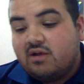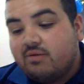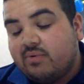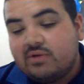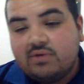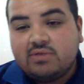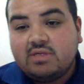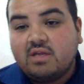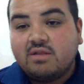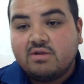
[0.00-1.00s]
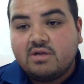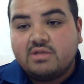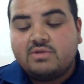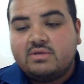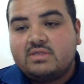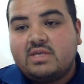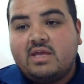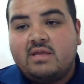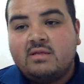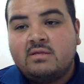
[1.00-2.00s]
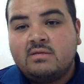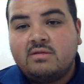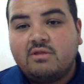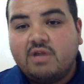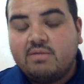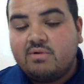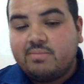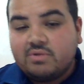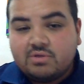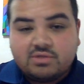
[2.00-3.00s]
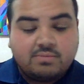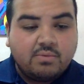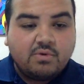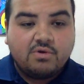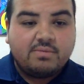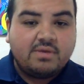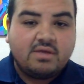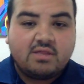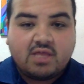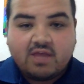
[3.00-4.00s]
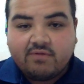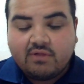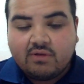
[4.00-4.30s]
that are produced in other countries that they're able to produce more because they have a